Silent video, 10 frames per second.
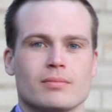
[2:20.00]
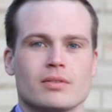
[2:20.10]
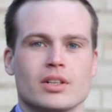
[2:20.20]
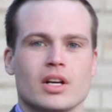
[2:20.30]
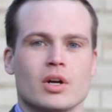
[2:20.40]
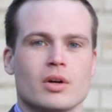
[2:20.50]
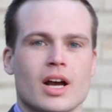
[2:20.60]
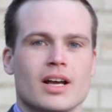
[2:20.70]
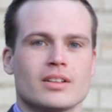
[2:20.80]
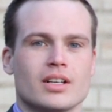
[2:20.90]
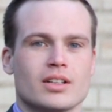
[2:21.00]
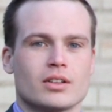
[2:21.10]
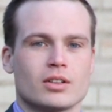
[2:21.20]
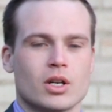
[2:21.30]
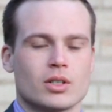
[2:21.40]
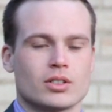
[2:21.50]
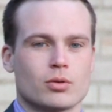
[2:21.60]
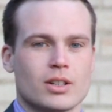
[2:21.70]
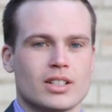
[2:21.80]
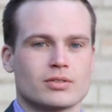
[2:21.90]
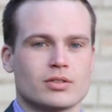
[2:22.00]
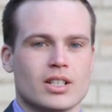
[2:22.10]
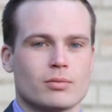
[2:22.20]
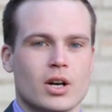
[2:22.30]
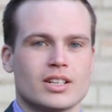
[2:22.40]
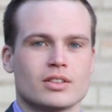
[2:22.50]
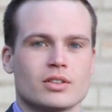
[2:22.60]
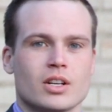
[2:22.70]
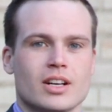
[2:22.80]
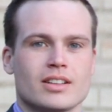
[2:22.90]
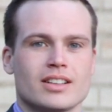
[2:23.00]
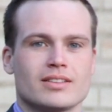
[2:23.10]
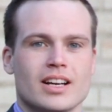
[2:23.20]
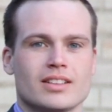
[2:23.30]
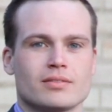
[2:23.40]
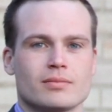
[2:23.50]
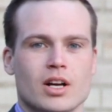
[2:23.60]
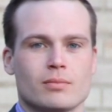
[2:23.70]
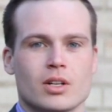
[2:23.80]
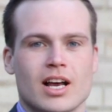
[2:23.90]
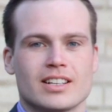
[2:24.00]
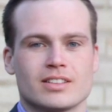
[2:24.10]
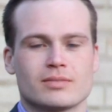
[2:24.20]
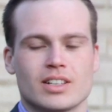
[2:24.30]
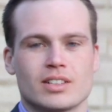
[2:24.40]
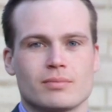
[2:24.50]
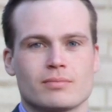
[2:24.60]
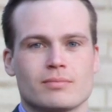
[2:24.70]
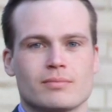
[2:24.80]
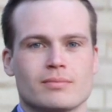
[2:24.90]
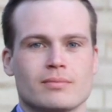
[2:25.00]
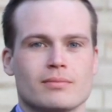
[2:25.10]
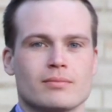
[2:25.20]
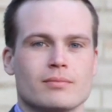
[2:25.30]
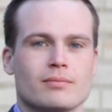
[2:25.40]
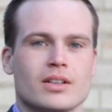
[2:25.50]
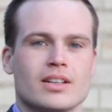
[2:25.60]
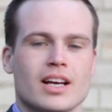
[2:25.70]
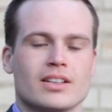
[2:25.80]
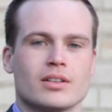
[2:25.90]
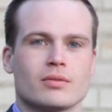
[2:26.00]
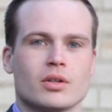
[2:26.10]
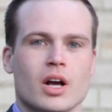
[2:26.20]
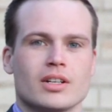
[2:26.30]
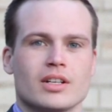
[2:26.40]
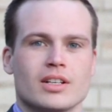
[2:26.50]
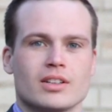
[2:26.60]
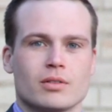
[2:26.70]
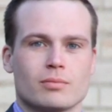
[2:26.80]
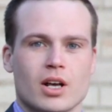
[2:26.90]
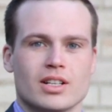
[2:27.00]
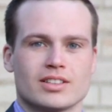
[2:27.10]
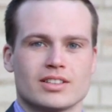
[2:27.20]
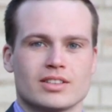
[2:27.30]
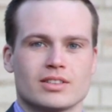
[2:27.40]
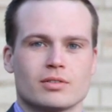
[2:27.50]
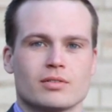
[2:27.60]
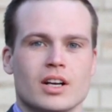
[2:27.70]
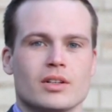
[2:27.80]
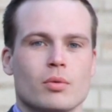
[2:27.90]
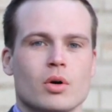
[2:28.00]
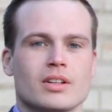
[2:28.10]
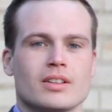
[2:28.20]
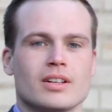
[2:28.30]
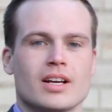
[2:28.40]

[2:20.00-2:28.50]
Geocaching could also be a great way to train this as a family activity. The sense of direction in comparison to fixed points in